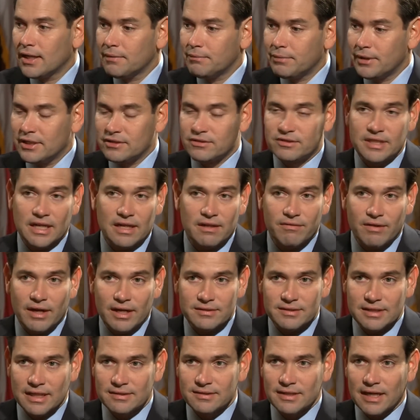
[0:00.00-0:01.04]
be
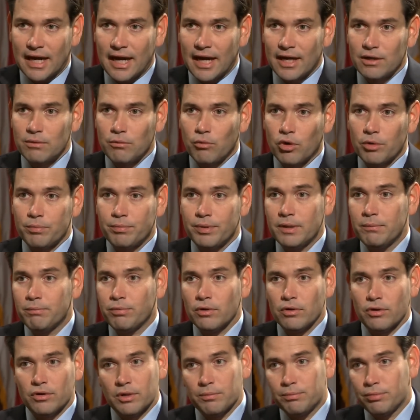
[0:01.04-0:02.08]
incentivized not to hire more
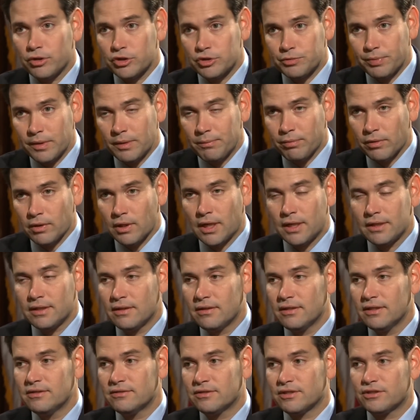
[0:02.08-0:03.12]
people or to push people
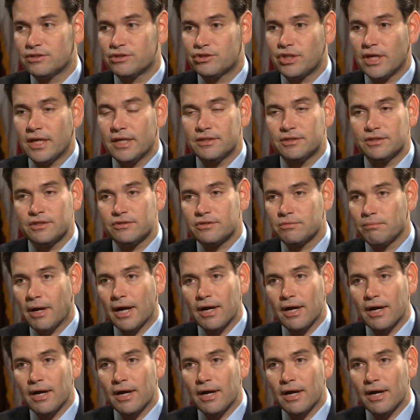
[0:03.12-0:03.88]
onto these exchanges.